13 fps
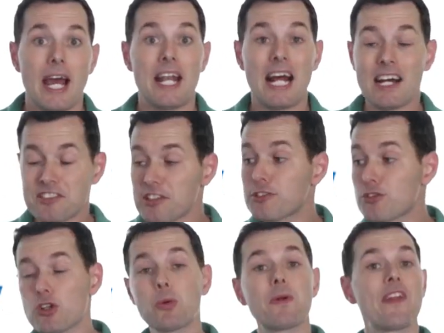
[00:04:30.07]
And as is
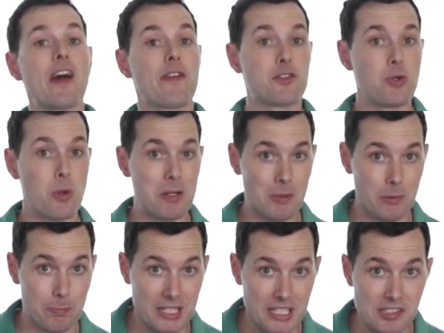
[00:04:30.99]
true with the other two
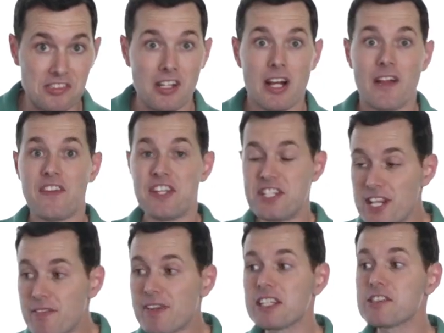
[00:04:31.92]
MLPs, the
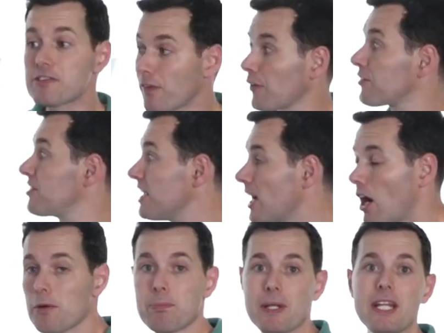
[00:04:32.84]
dividends for
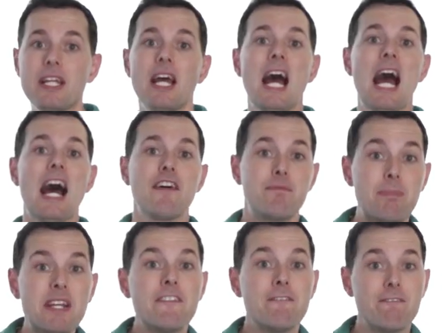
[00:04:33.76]
TRP have
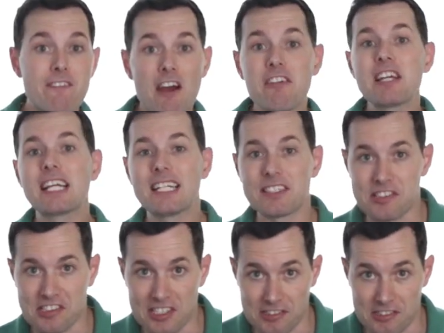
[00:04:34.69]
been very
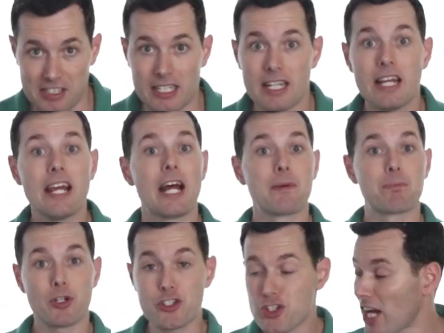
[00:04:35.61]
consistent and
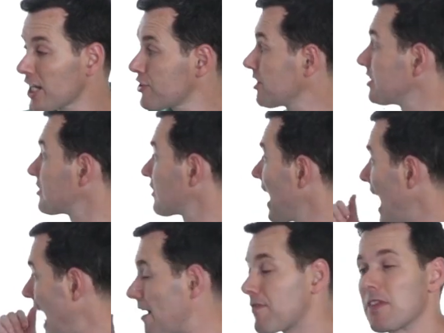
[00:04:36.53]
projections
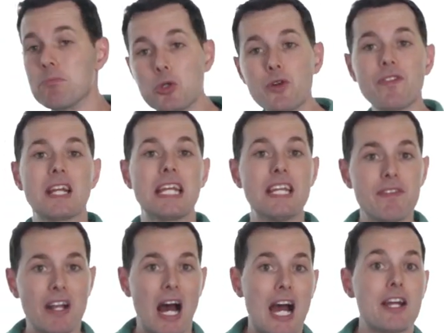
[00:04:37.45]
have them moving
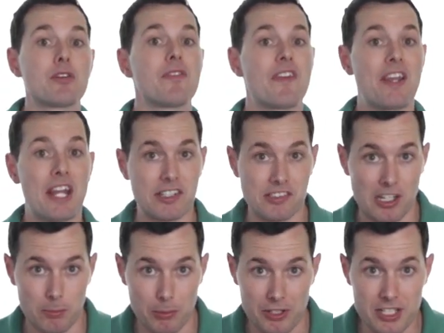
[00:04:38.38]
even higher over the next
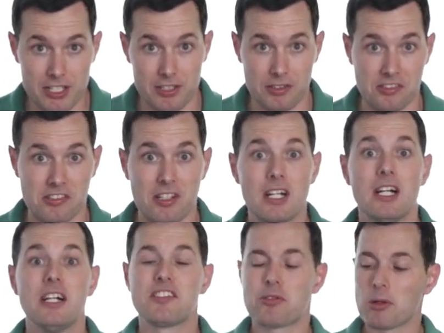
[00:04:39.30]
couple of years.
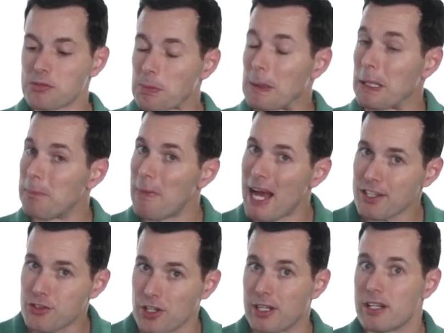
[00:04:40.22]
So as we can
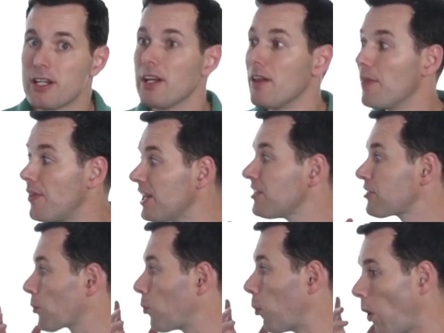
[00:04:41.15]
imagine, these
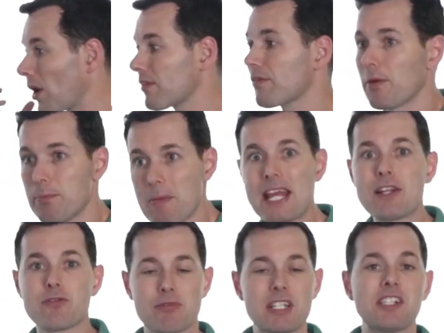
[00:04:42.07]
are one of the
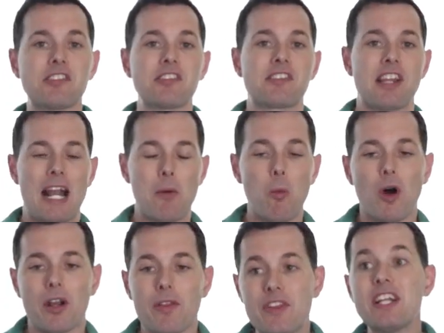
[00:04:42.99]
main reasons that I
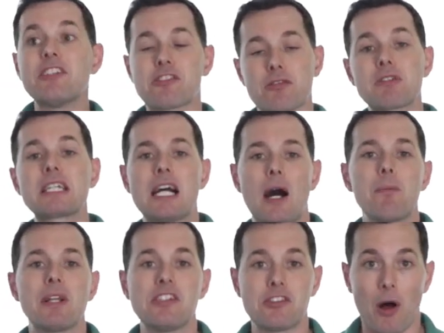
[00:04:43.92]
wanted these three
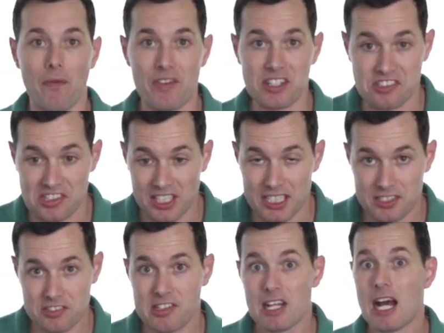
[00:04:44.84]
companies on this
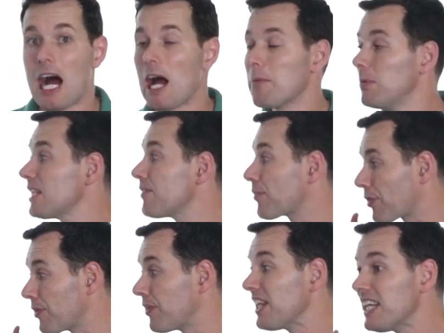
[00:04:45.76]
list. I believe
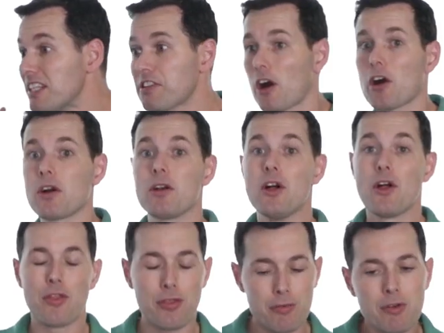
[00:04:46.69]
these are
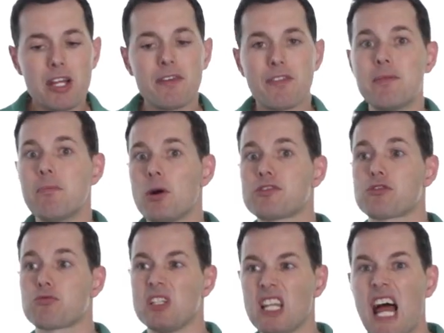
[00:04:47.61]
three of the most
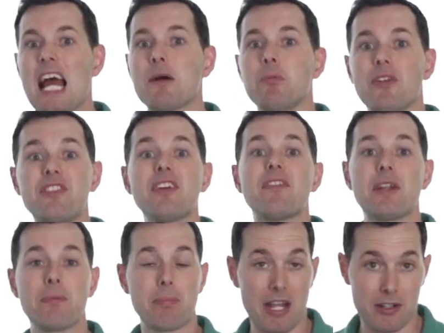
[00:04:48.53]
reliable
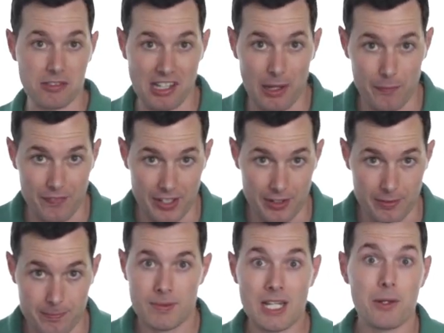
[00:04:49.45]
dividend payers out there.
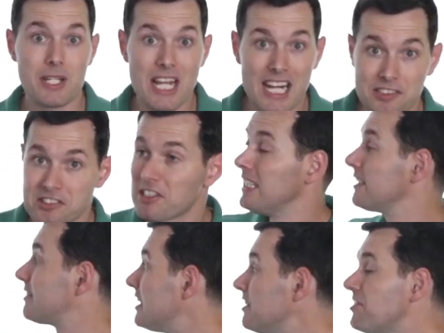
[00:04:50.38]
Now, yes,
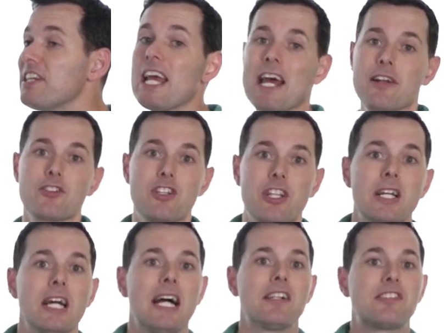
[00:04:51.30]
TC
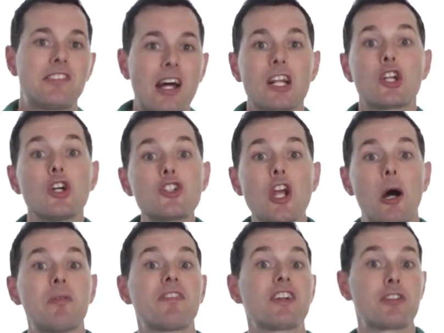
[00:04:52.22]
Energy has done a good
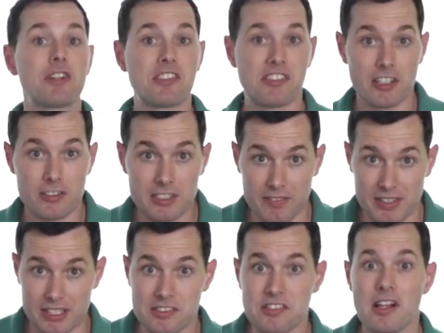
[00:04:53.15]
job of increasing their
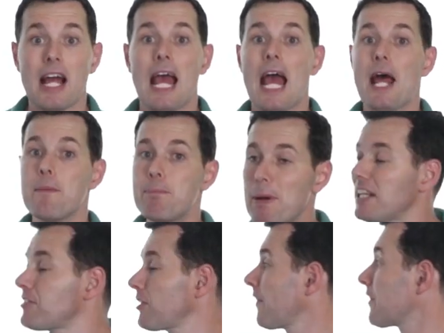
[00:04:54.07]
dividends, and
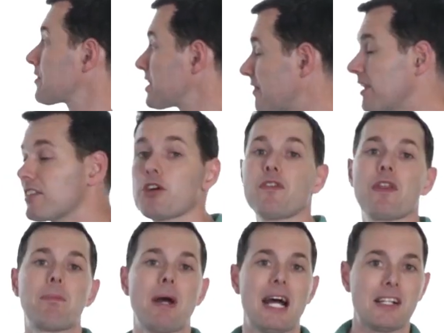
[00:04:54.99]
based on their dividends over
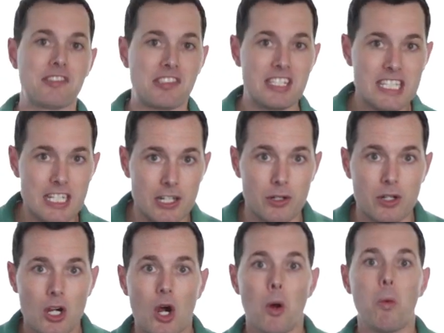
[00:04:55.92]
the past
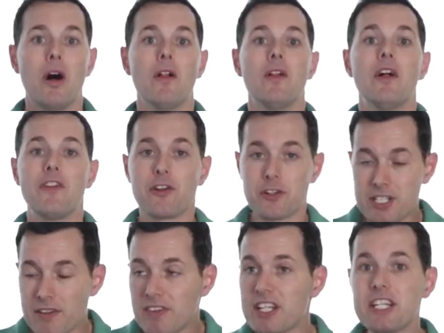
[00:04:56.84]
year, well, their
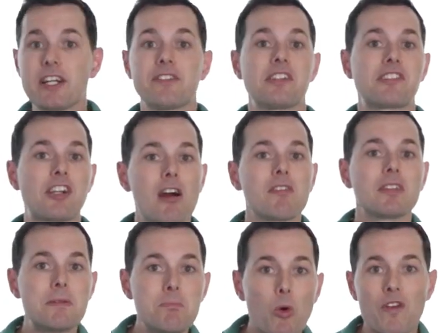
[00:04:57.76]
dividend yield is
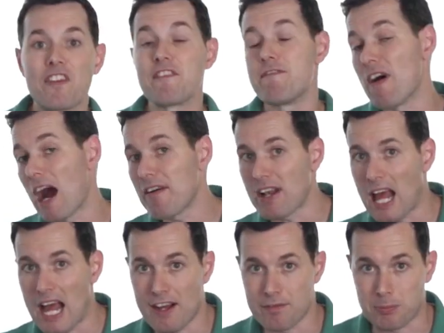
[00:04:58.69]
currently more than
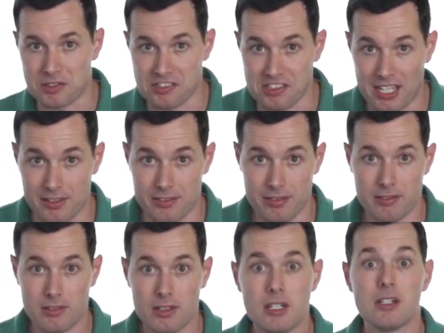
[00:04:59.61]
5.5%.
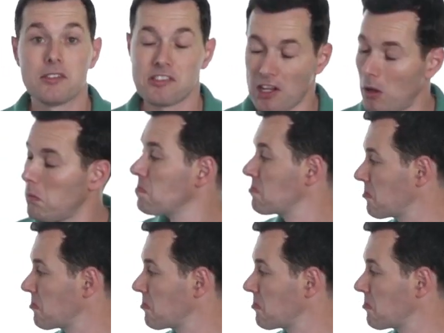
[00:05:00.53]
So,